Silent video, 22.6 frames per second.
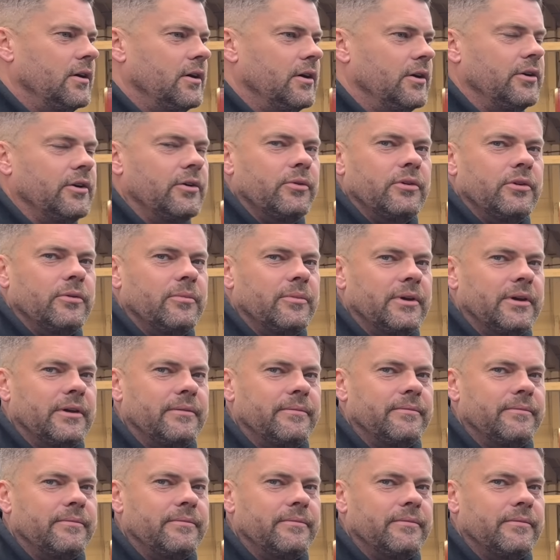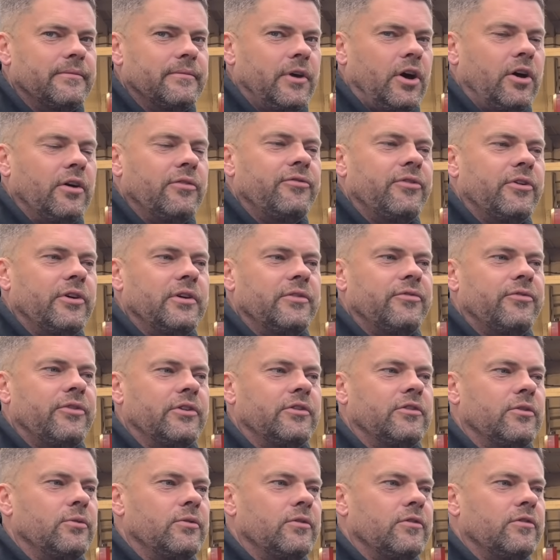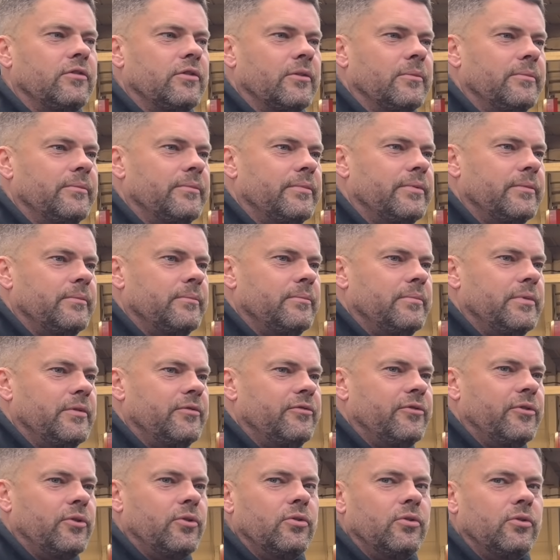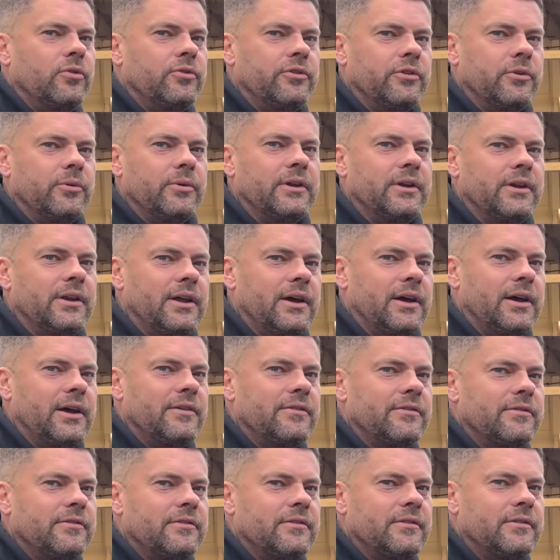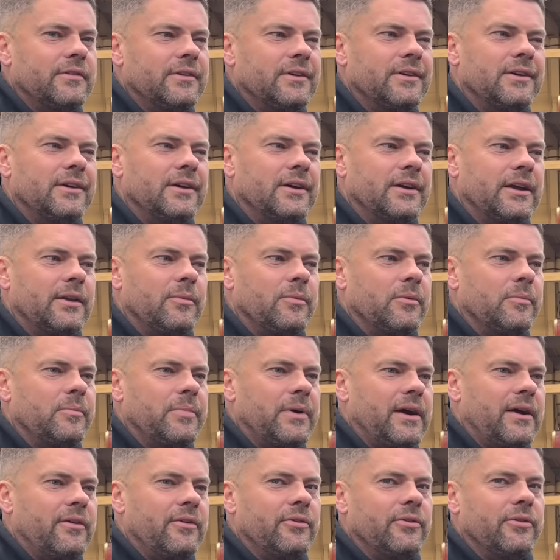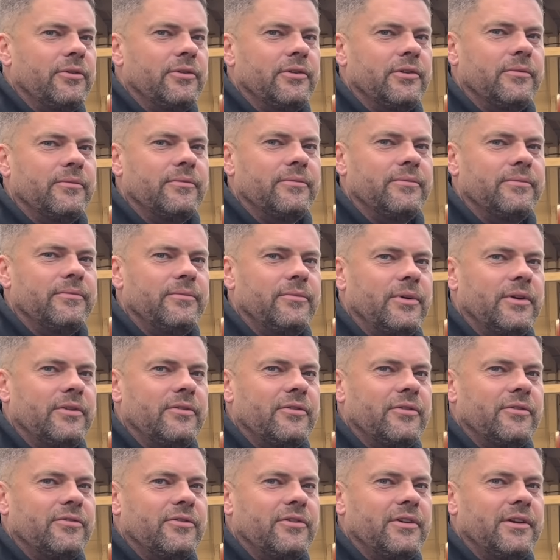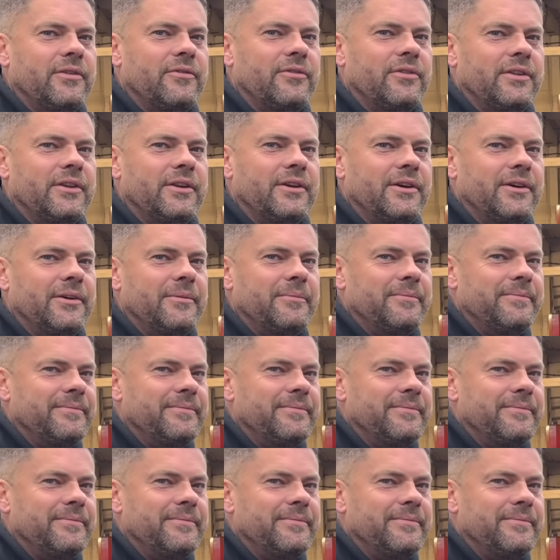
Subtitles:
I know what you mean. I find if I do the sump before doing it last, get a bit paranoid on whether I've done everything up.